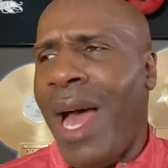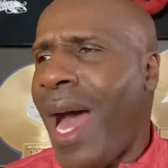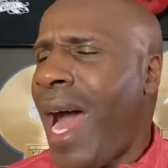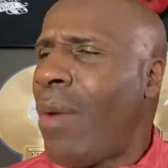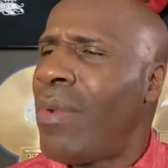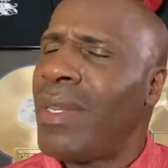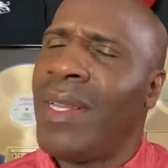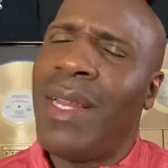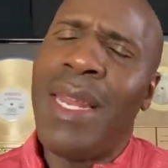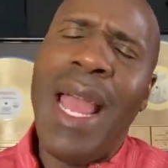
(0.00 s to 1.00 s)
I
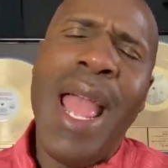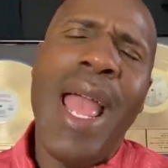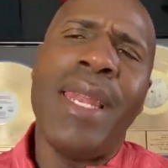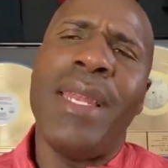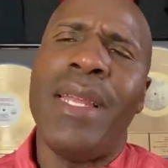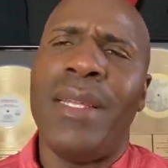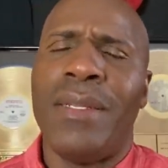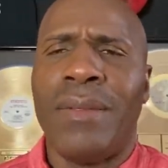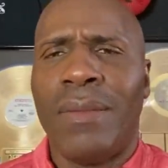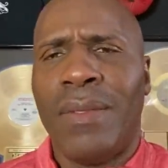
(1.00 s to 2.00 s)
would
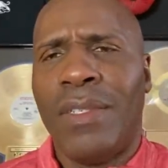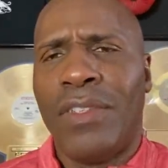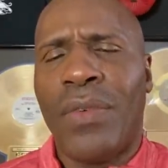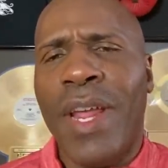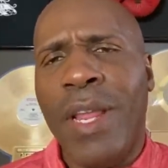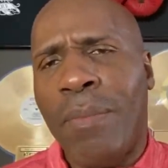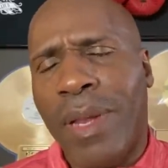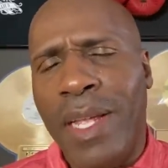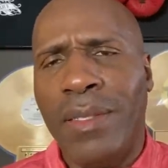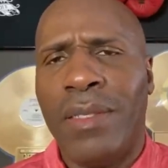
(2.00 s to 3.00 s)
gladly trade
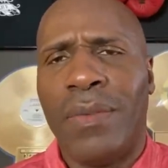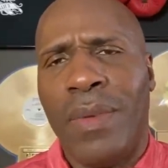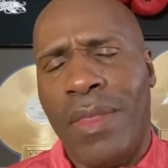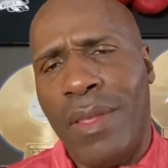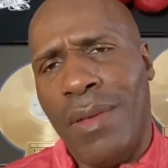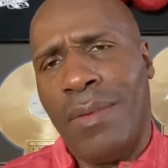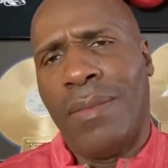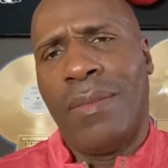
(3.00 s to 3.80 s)
places with you.